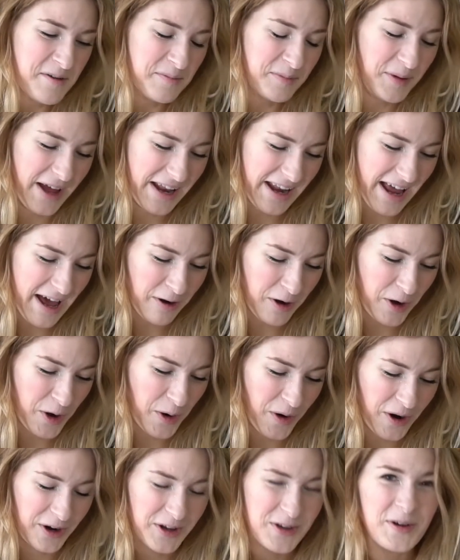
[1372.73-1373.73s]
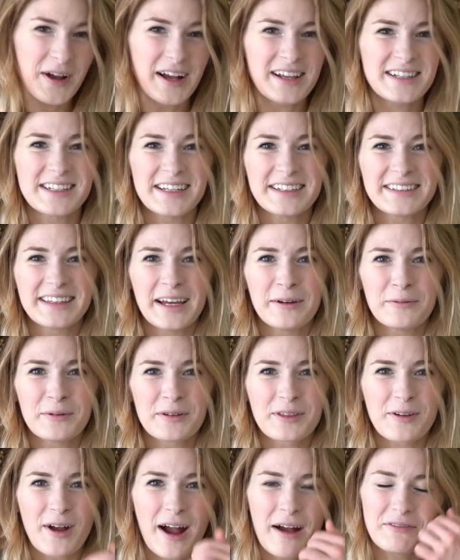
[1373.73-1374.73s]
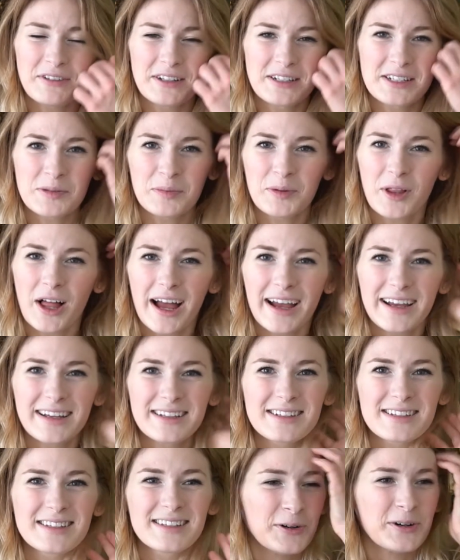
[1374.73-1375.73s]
But I don't know, are you guys like that with crafting supplies?